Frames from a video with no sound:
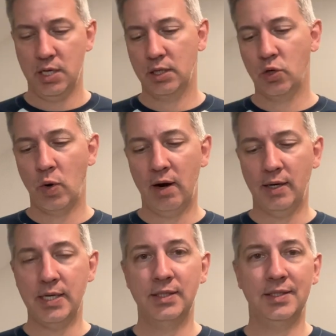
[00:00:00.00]

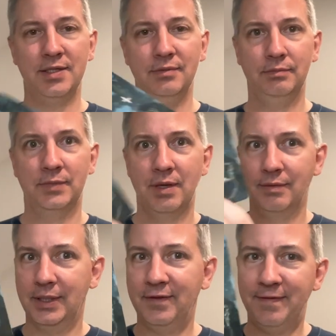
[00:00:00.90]
Aquarius,
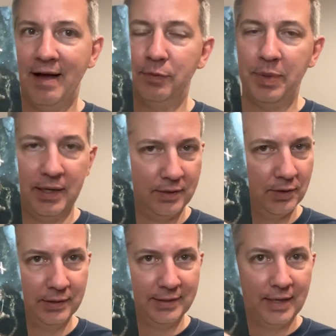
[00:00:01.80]
we got the Five of
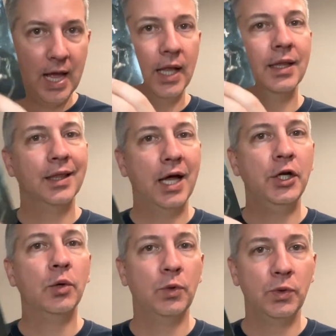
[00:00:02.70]
Pentacles, let
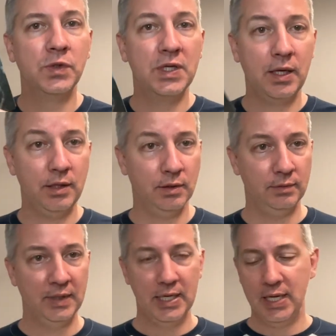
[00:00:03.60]
your wounds
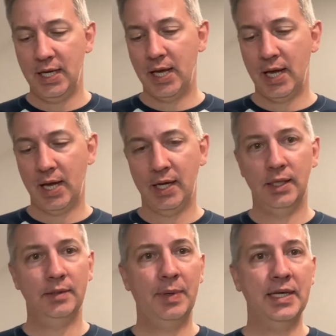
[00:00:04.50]
heal.
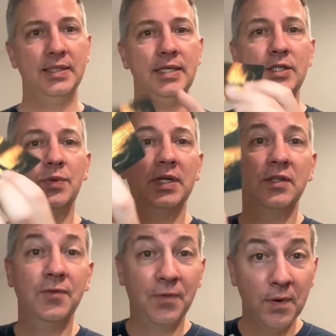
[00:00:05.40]
And Pisces, we've got
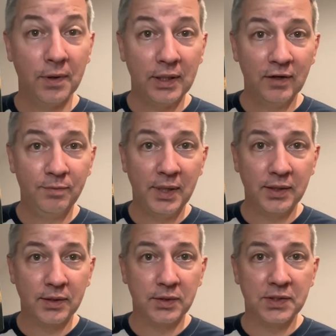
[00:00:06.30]
the Four of
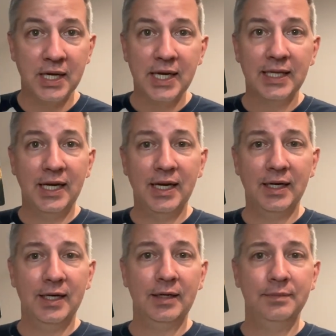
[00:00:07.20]
Pentacles.
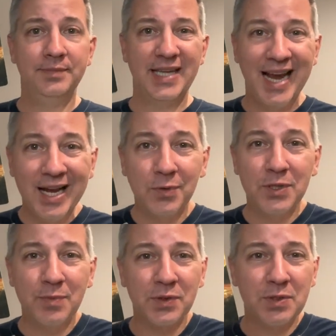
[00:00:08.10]
Take
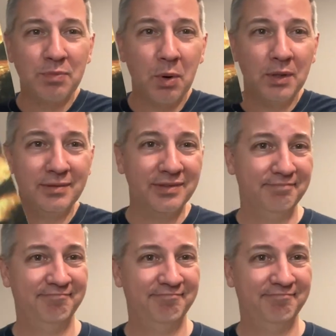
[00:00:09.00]
what's most important.